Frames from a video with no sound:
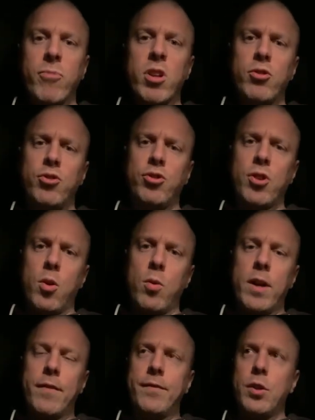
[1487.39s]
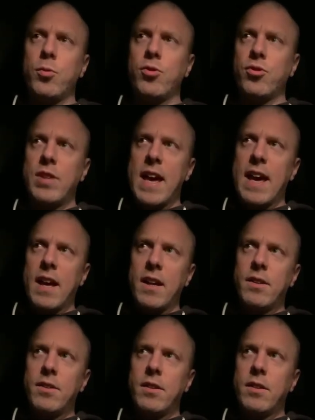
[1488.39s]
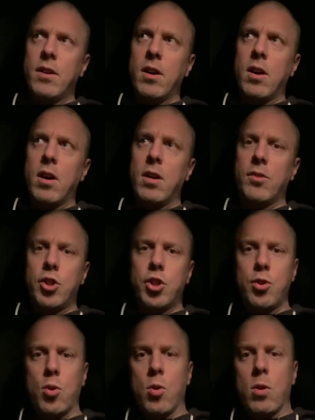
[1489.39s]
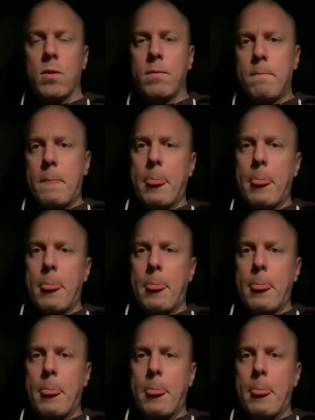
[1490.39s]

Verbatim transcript: So if you stand on the shore